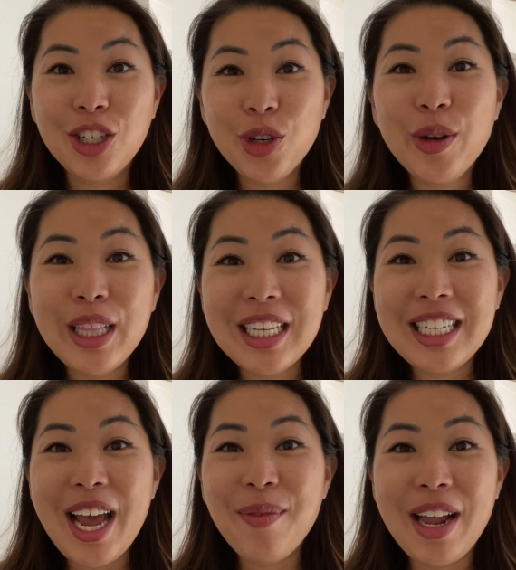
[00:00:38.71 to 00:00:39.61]
During the
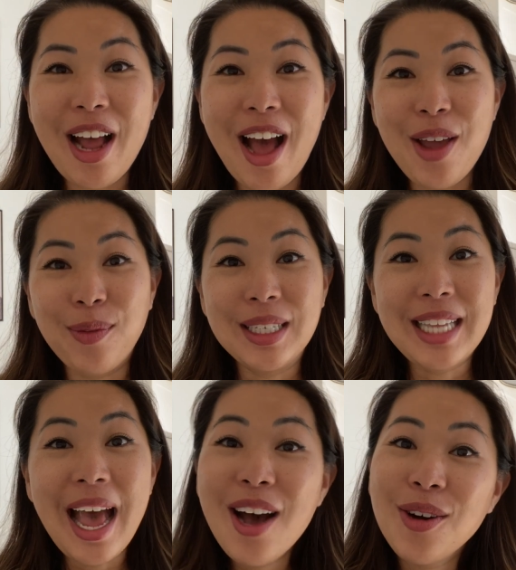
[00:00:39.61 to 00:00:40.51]
time that I was
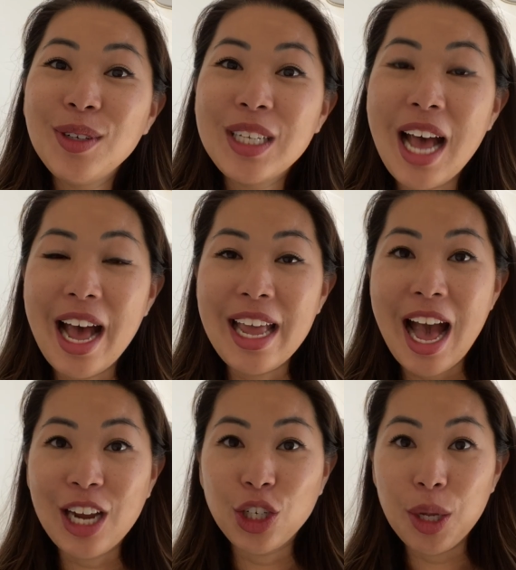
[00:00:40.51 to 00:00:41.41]
out, I
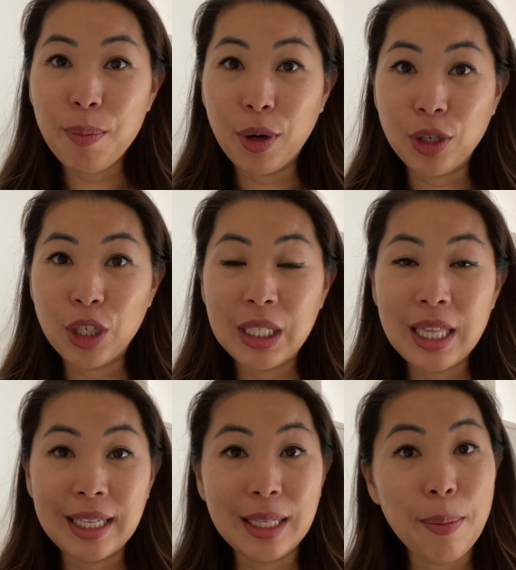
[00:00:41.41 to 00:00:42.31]
actually purchased
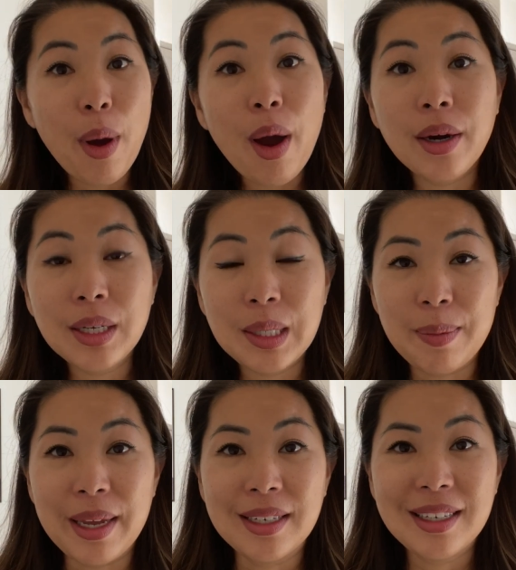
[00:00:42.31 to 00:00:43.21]
this
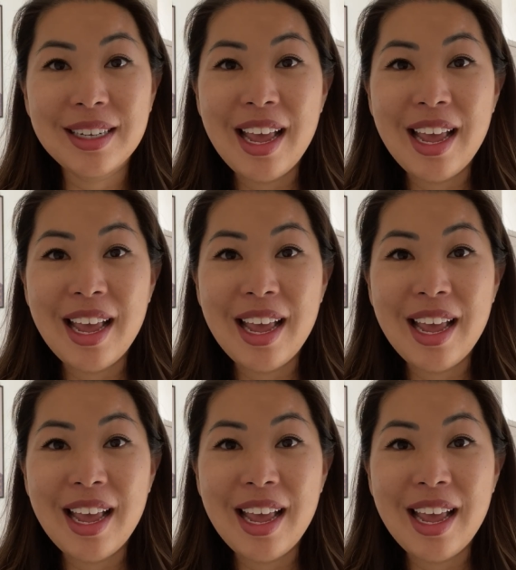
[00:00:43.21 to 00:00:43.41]
apartment.